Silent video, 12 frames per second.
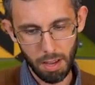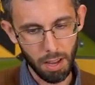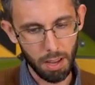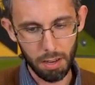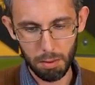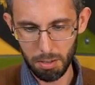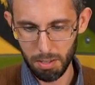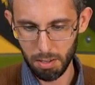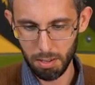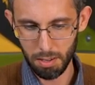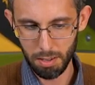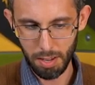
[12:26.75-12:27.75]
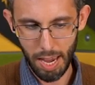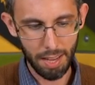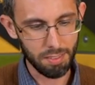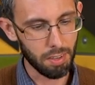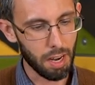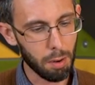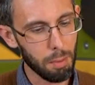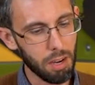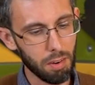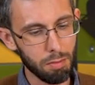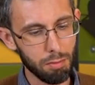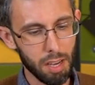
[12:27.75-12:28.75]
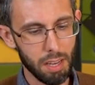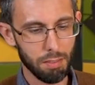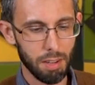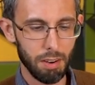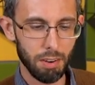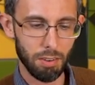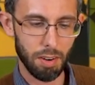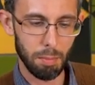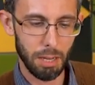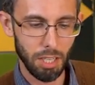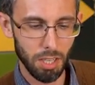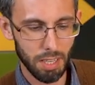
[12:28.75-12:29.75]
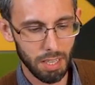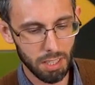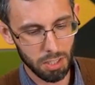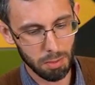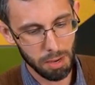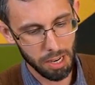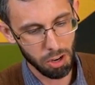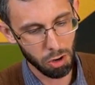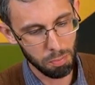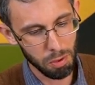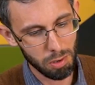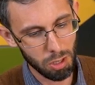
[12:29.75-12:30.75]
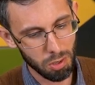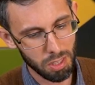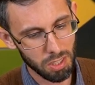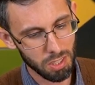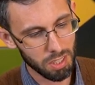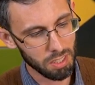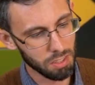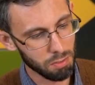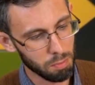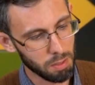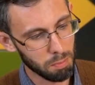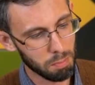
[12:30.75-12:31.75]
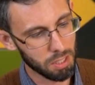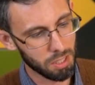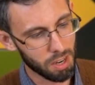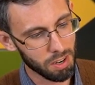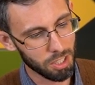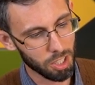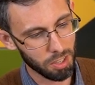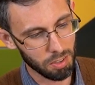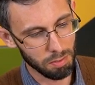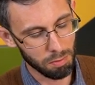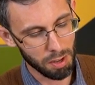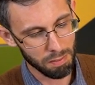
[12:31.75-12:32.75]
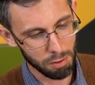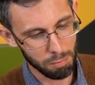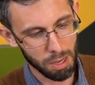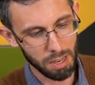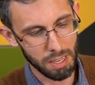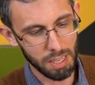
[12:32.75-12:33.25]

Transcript: Uh, as an animator and fan of character animation, it's my hope you enjoy these stills from this bizarre childhood favorite of mine.